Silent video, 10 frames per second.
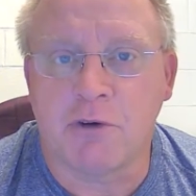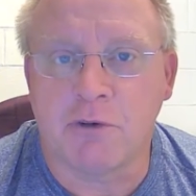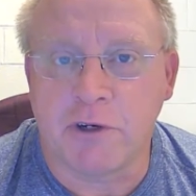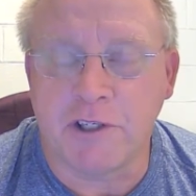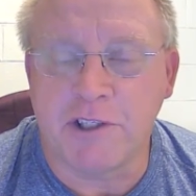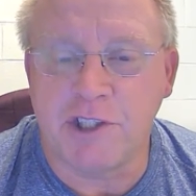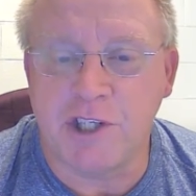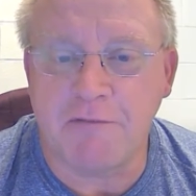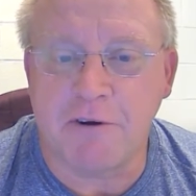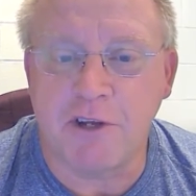children.
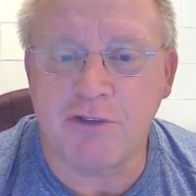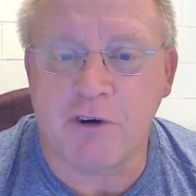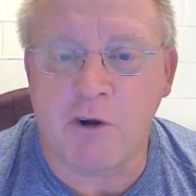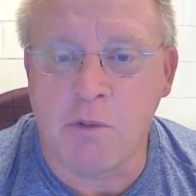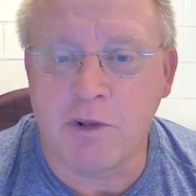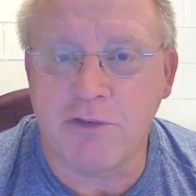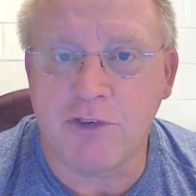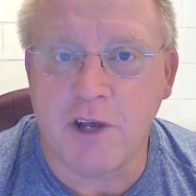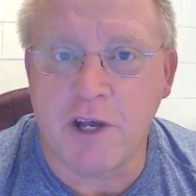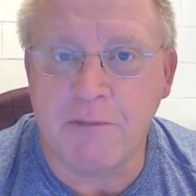Jeffrey is our
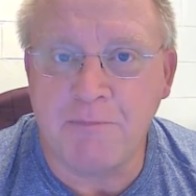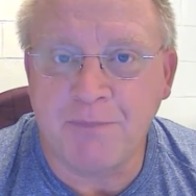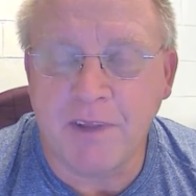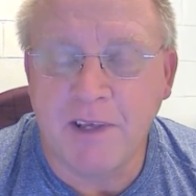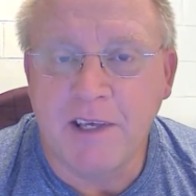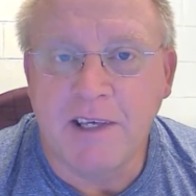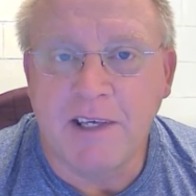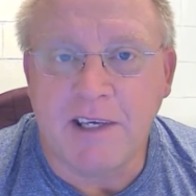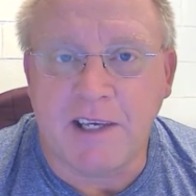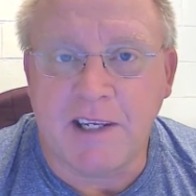oldest son,
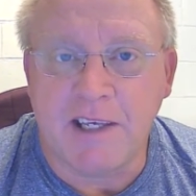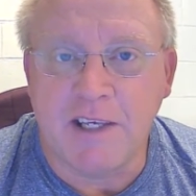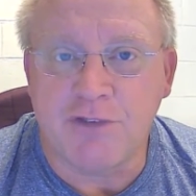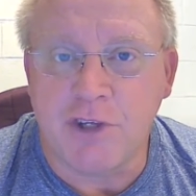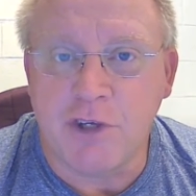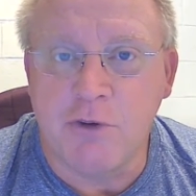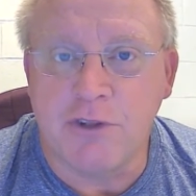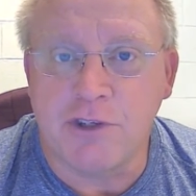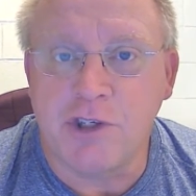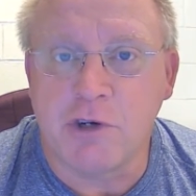and he is a
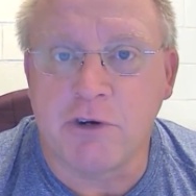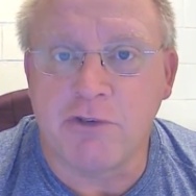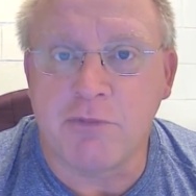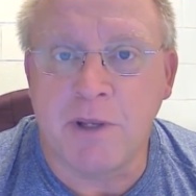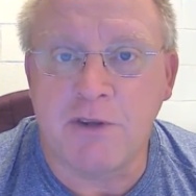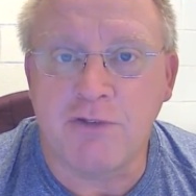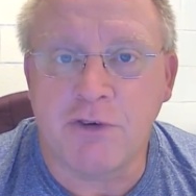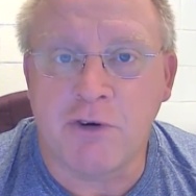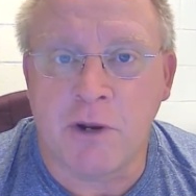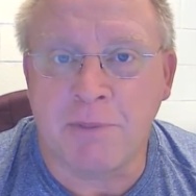youth and children's
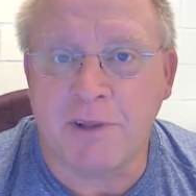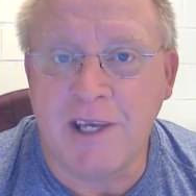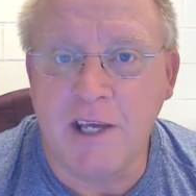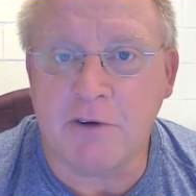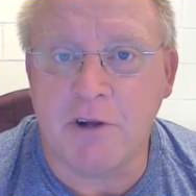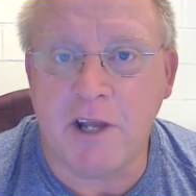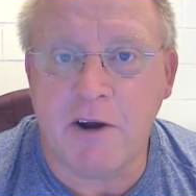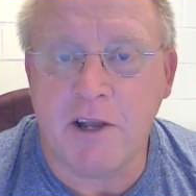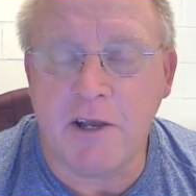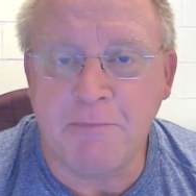minister up in the Hickory
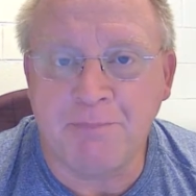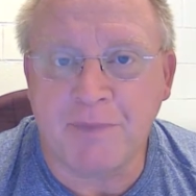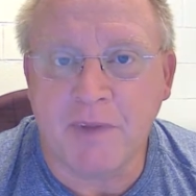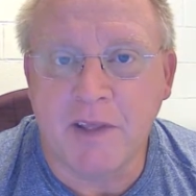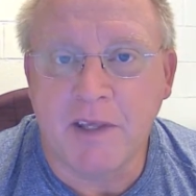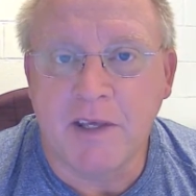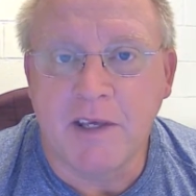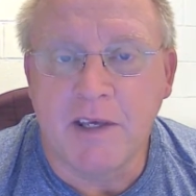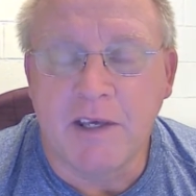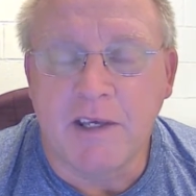area.
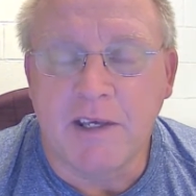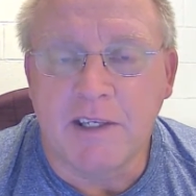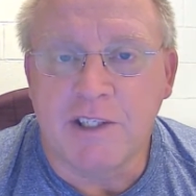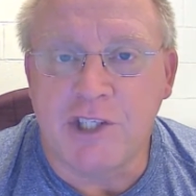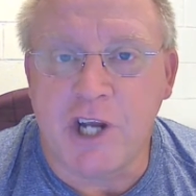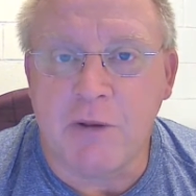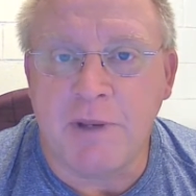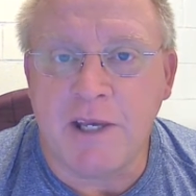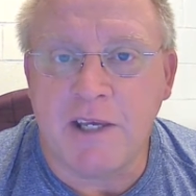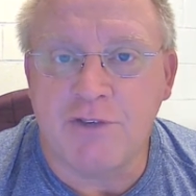
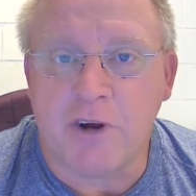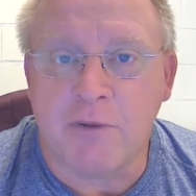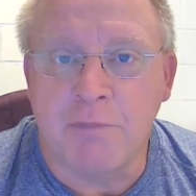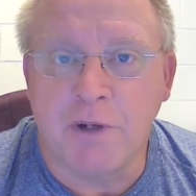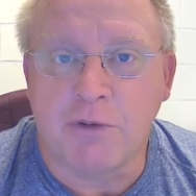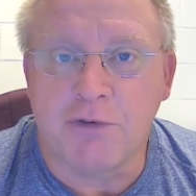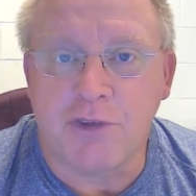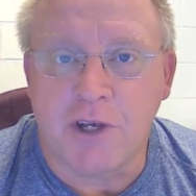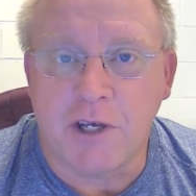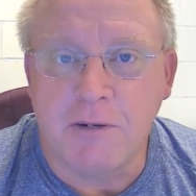Jeremy is our middle
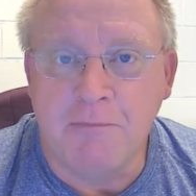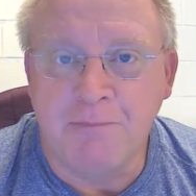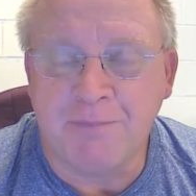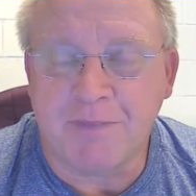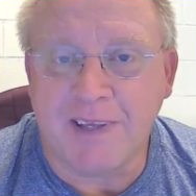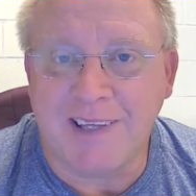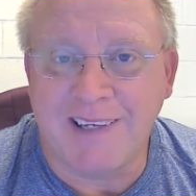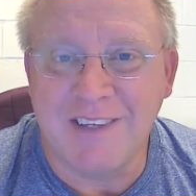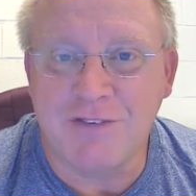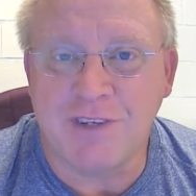son,
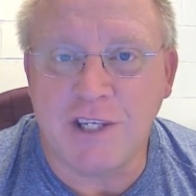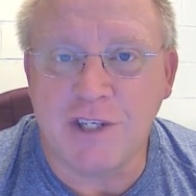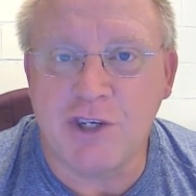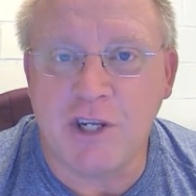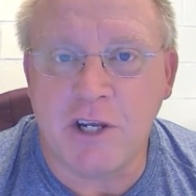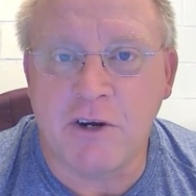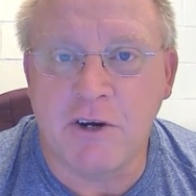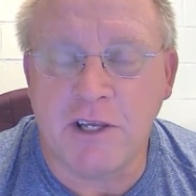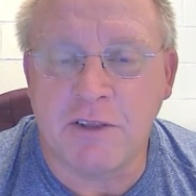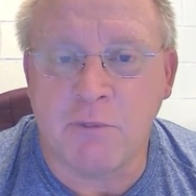and he is an
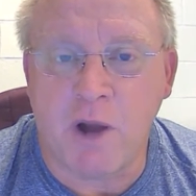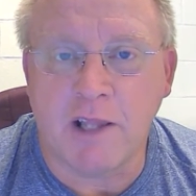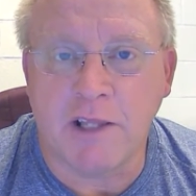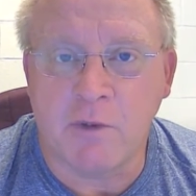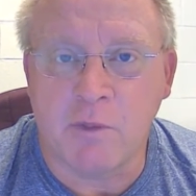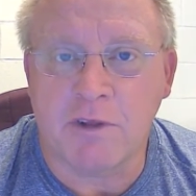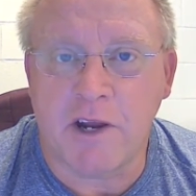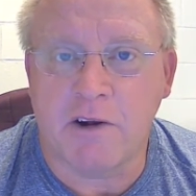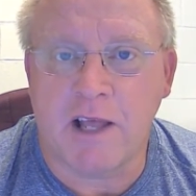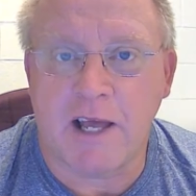engineer in Raleigh, North
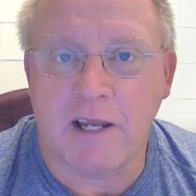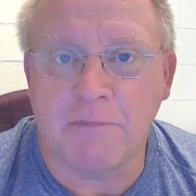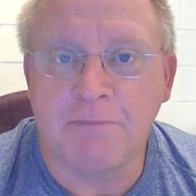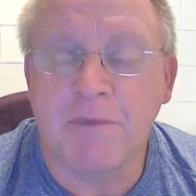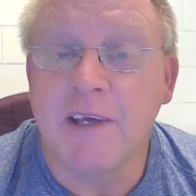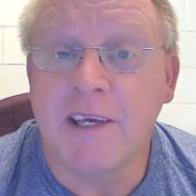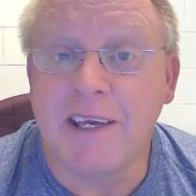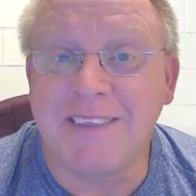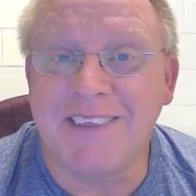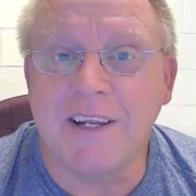Carolina.
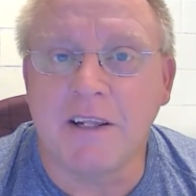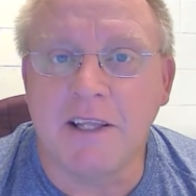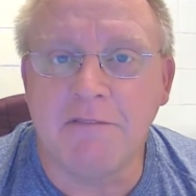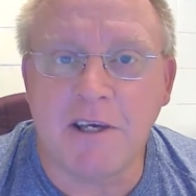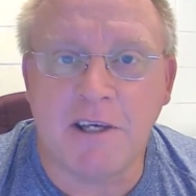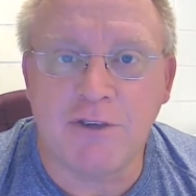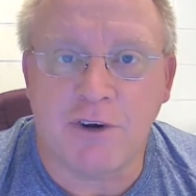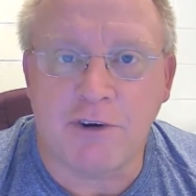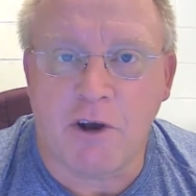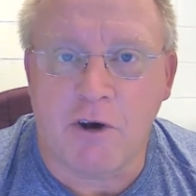And then Olivia
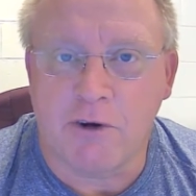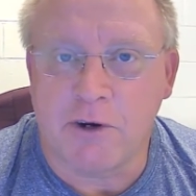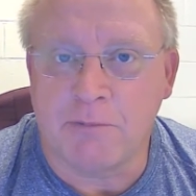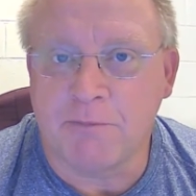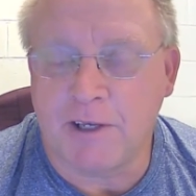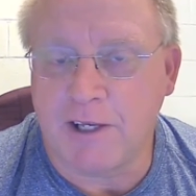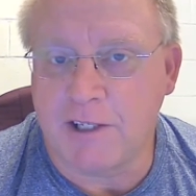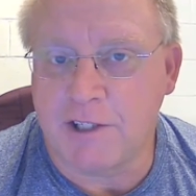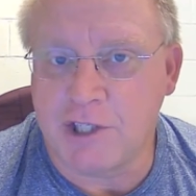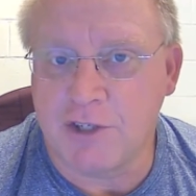is our daughter,
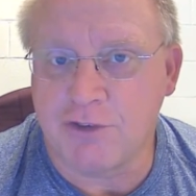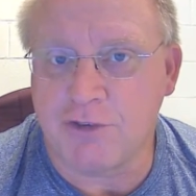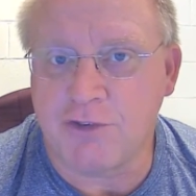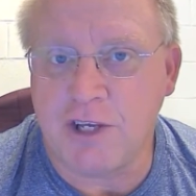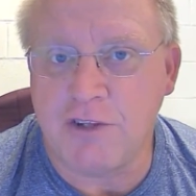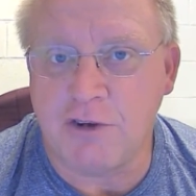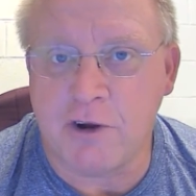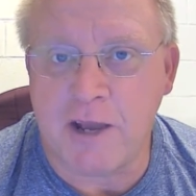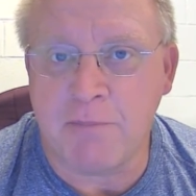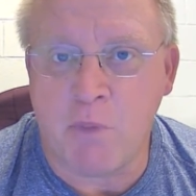and she is a
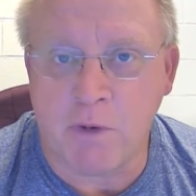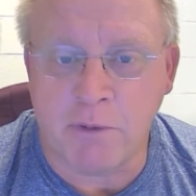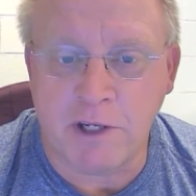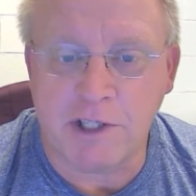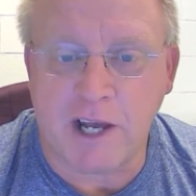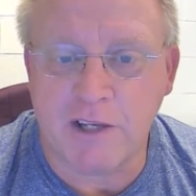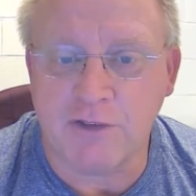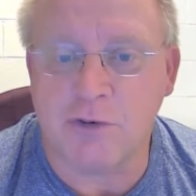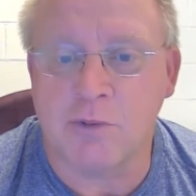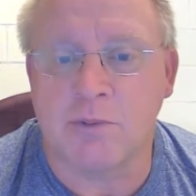senior at Porter Ridge High
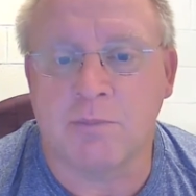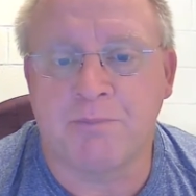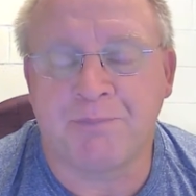School.